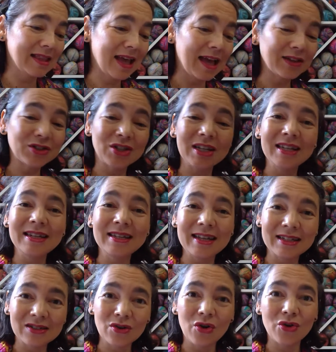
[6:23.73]
actually
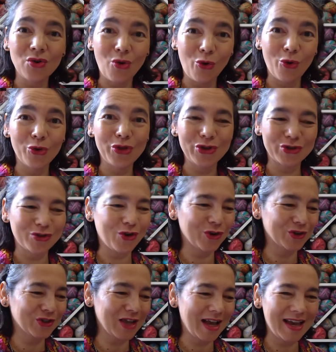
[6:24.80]
knit on all the
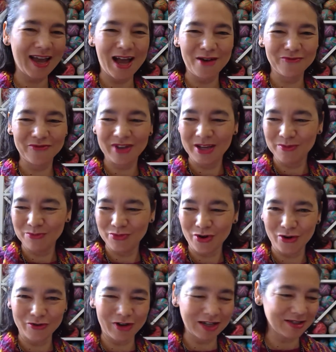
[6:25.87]
socks I have in
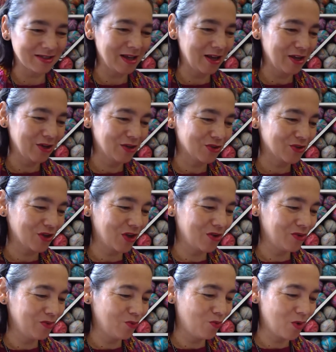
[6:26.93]
progress.
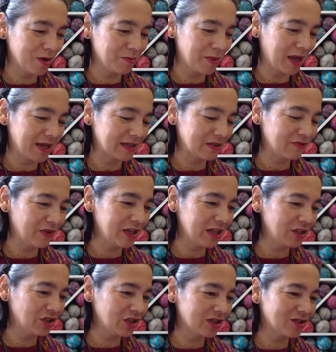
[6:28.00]
So one pair's
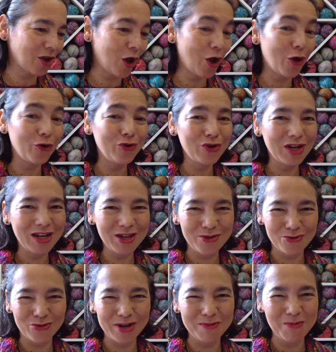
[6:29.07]
finished. There's only
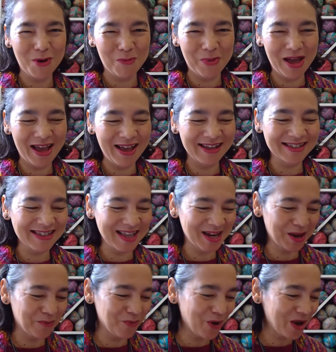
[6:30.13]
three more pairs that
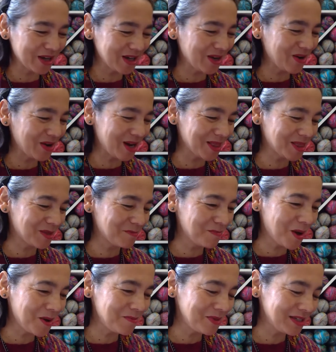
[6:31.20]
I'm working on at the
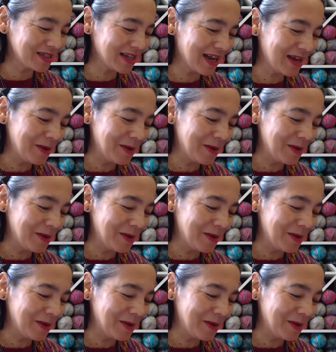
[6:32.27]
moment.